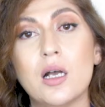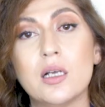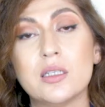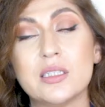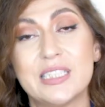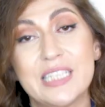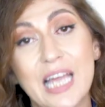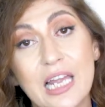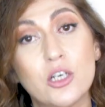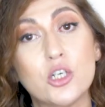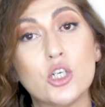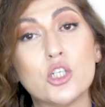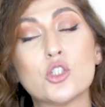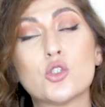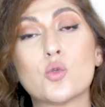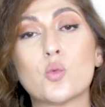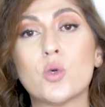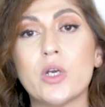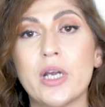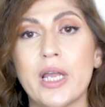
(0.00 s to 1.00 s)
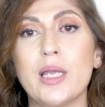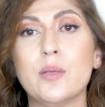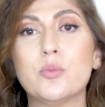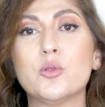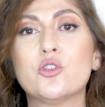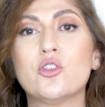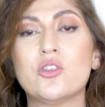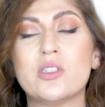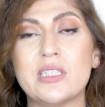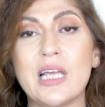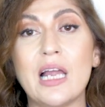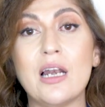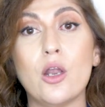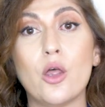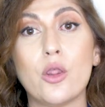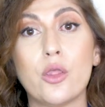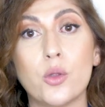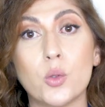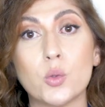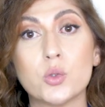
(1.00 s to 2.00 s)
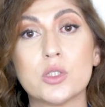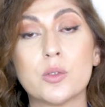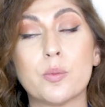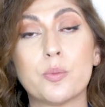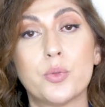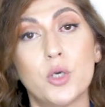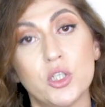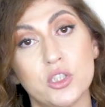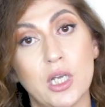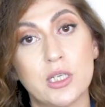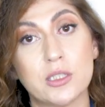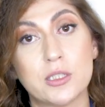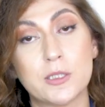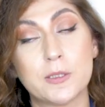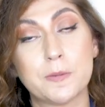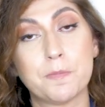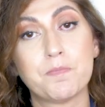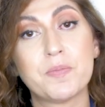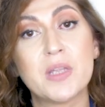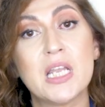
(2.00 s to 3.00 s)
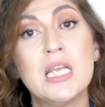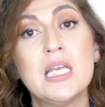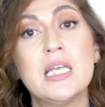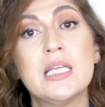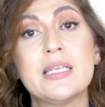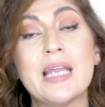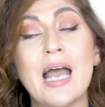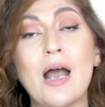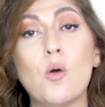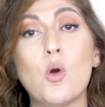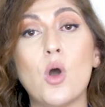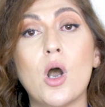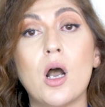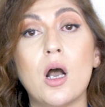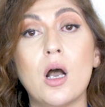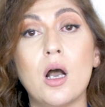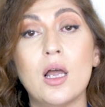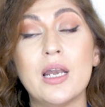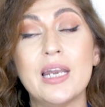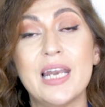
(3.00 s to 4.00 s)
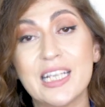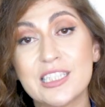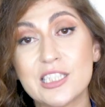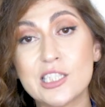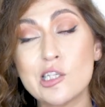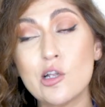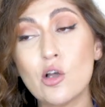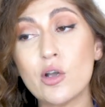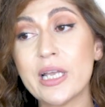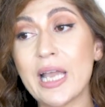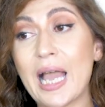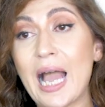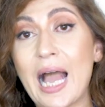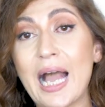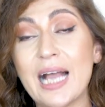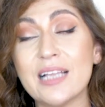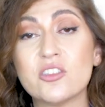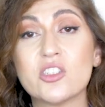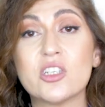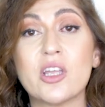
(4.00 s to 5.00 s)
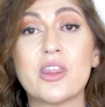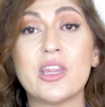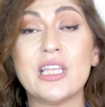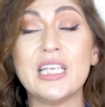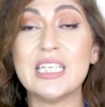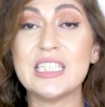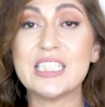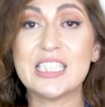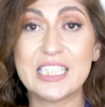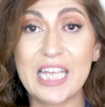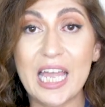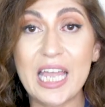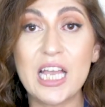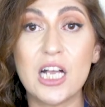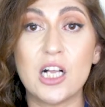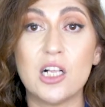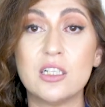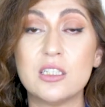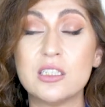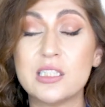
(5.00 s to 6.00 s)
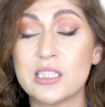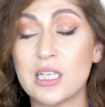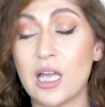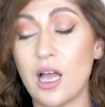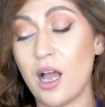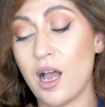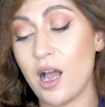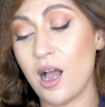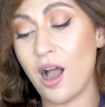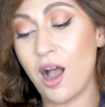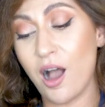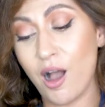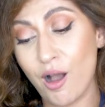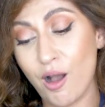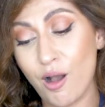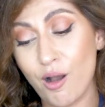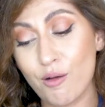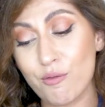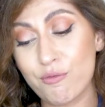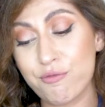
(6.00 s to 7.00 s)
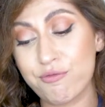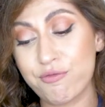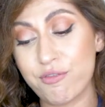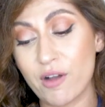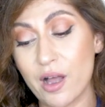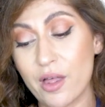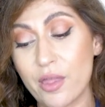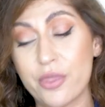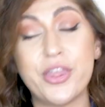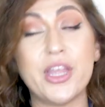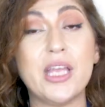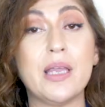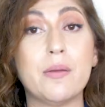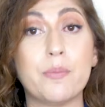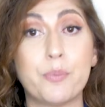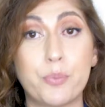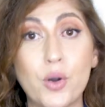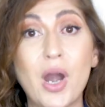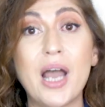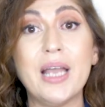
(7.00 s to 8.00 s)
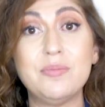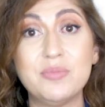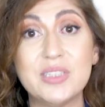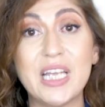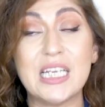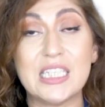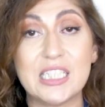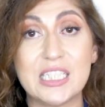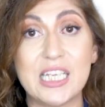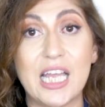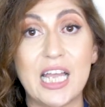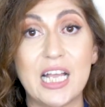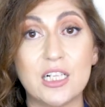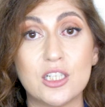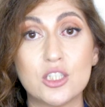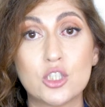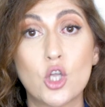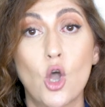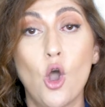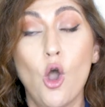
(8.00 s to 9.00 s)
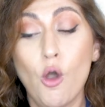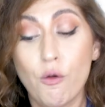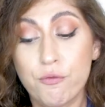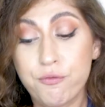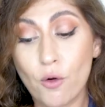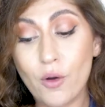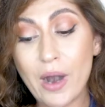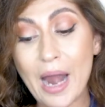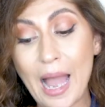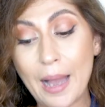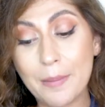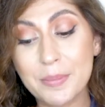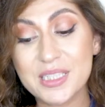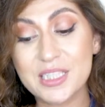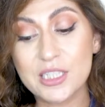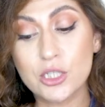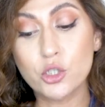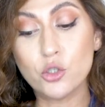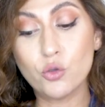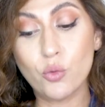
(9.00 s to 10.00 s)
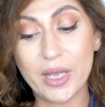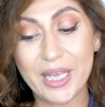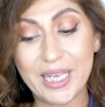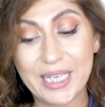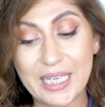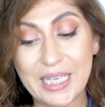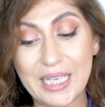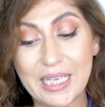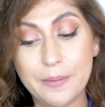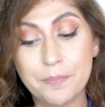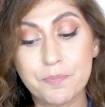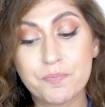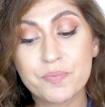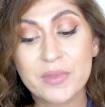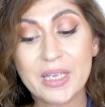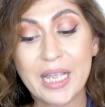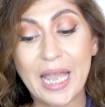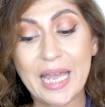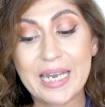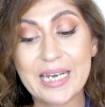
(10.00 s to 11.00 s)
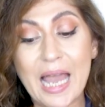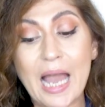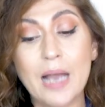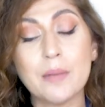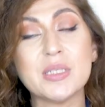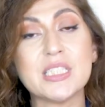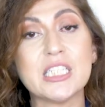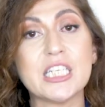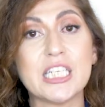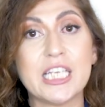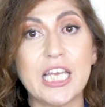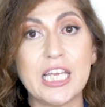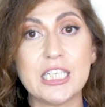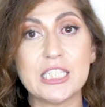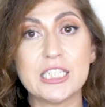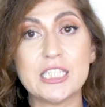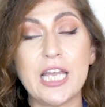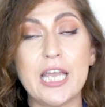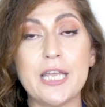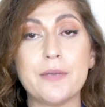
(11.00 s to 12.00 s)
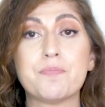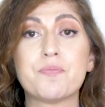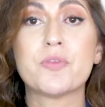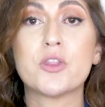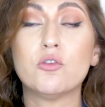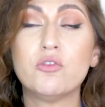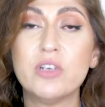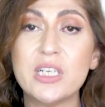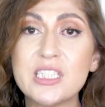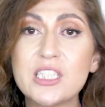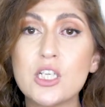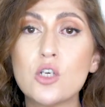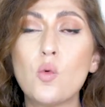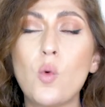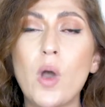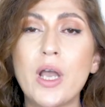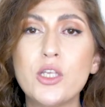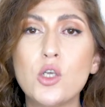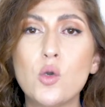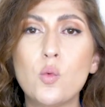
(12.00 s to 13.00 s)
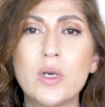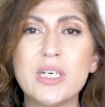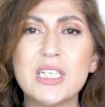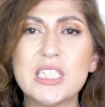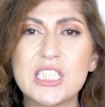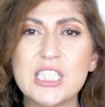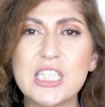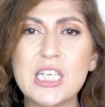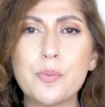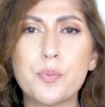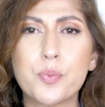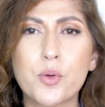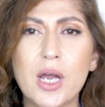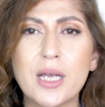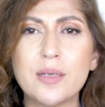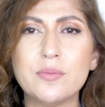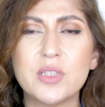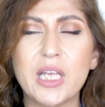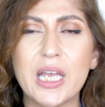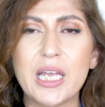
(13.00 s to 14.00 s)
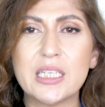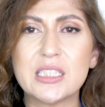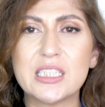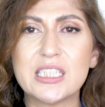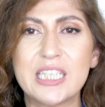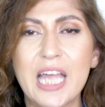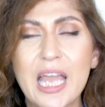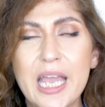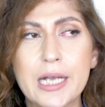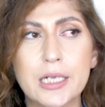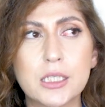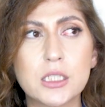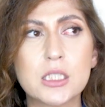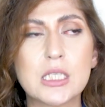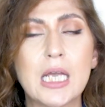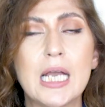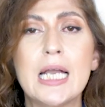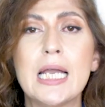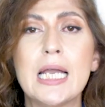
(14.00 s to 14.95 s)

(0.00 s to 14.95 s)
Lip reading: sellers, were able to sell those products. Now, let's look at the sales of the Prime Day sales for Amazon UAE and Amazon KSA. The reason why you want to see Prime Day sales